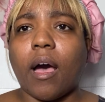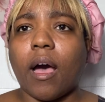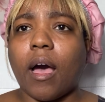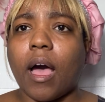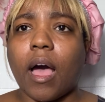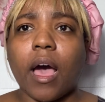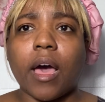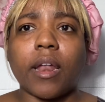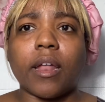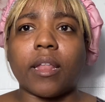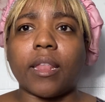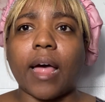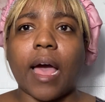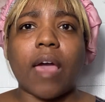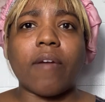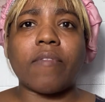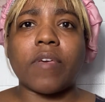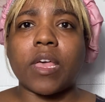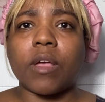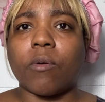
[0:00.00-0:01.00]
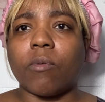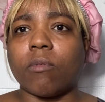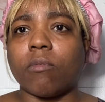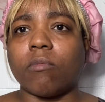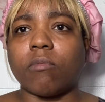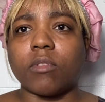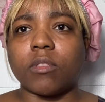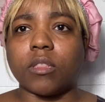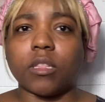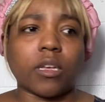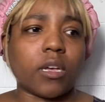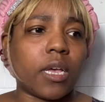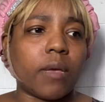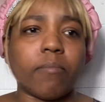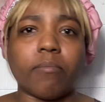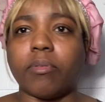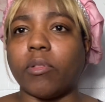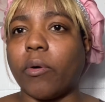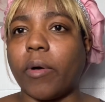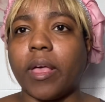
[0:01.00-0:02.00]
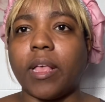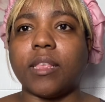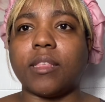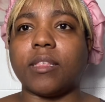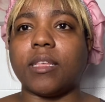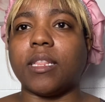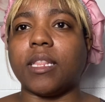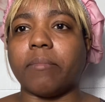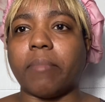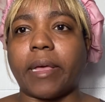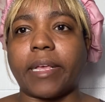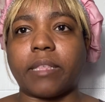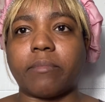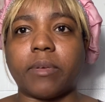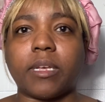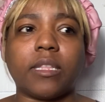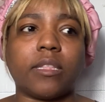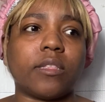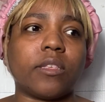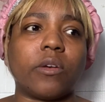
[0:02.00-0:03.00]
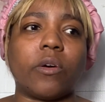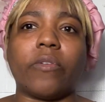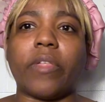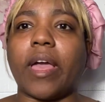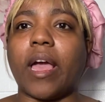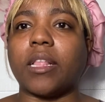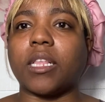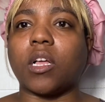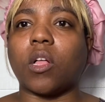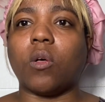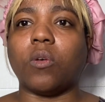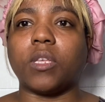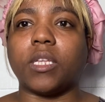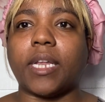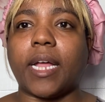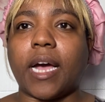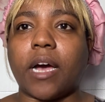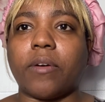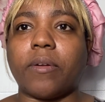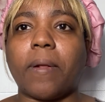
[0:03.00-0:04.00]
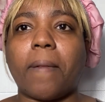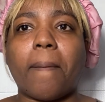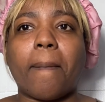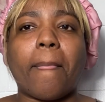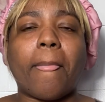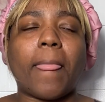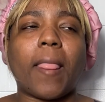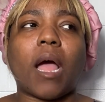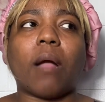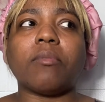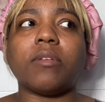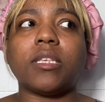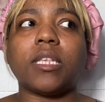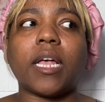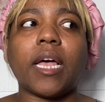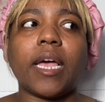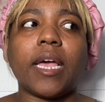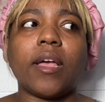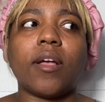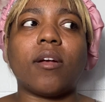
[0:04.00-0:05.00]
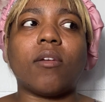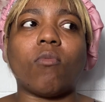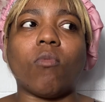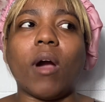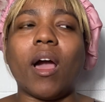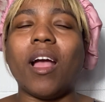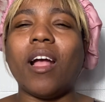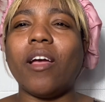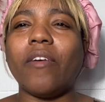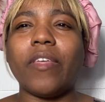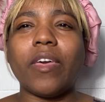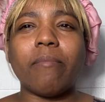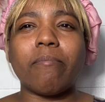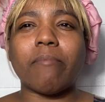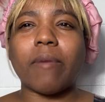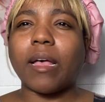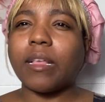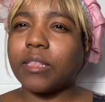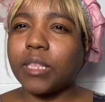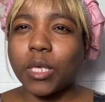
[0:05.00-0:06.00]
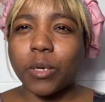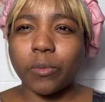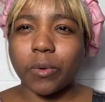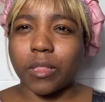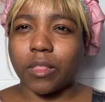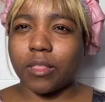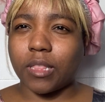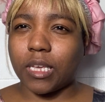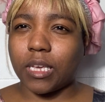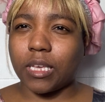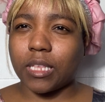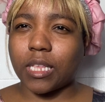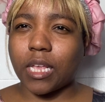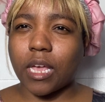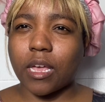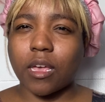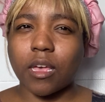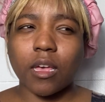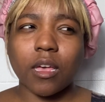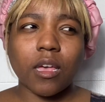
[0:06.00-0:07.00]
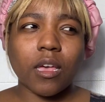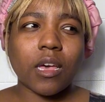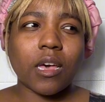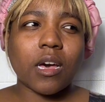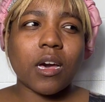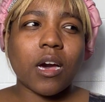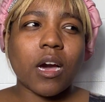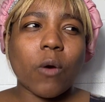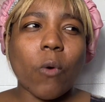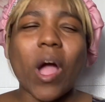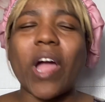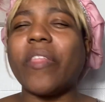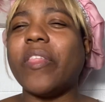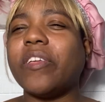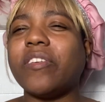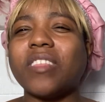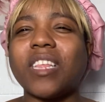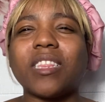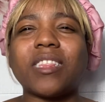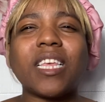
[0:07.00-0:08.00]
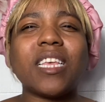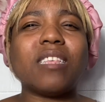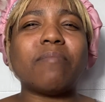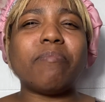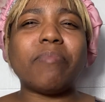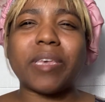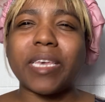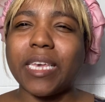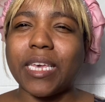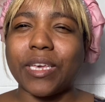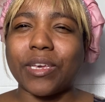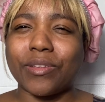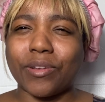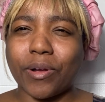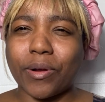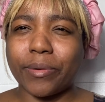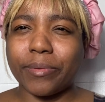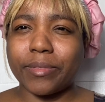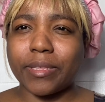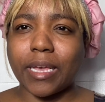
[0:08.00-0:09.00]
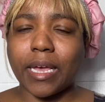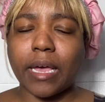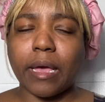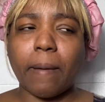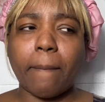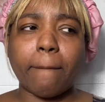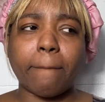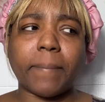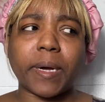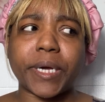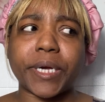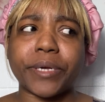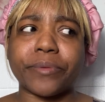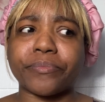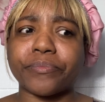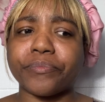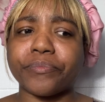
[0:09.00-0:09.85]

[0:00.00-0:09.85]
unaliving the employees in the basement, so they had to close it down. I'm just like, why are they messing with things? Like, why can't they just let things be? You know what I'm saying? But